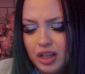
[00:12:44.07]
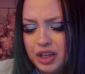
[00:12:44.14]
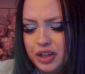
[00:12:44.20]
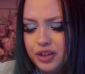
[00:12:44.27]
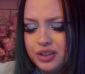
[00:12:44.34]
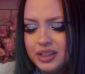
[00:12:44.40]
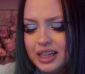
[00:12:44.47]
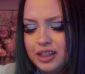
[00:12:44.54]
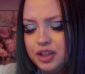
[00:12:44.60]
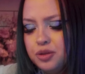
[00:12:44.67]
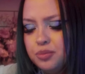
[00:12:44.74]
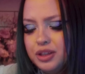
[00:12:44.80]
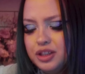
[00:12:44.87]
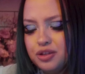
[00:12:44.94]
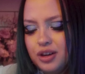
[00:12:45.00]
you just get
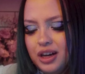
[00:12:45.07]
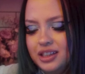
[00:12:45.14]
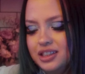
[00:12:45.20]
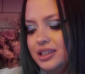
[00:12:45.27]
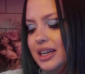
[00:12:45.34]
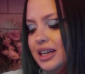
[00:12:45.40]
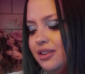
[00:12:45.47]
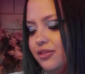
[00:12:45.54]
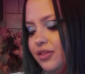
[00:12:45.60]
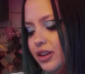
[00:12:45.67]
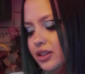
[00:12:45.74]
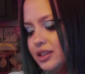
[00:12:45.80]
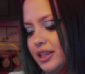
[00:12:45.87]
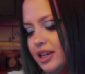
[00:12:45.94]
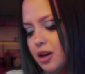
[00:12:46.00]
too much crunch and it
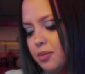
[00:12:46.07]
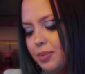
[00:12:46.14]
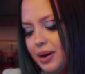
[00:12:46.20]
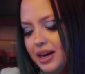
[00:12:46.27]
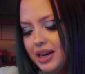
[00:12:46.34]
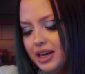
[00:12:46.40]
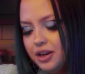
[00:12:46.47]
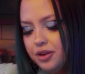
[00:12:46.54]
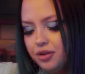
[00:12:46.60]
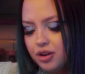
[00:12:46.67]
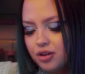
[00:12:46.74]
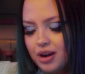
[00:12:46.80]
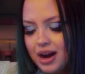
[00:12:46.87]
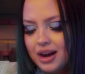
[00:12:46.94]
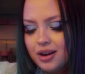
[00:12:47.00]
feels like you're biting into a
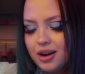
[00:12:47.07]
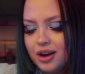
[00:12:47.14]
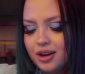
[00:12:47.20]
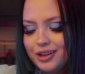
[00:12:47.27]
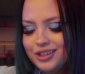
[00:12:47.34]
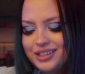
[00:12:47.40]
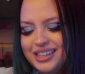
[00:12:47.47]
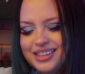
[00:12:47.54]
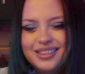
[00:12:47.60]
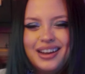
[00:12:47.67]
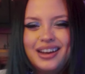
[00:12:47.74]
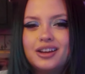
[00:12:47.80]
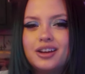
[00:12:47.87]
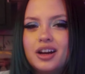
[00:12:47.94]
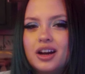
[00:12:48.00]
cracker and your teeth
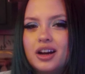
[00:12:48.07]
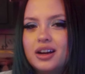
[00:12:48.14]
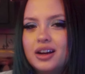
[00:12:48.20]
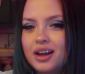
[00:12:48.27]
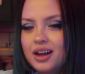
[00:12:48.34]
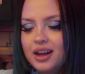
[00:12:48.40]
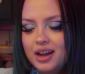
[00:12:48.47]
kind of hurt.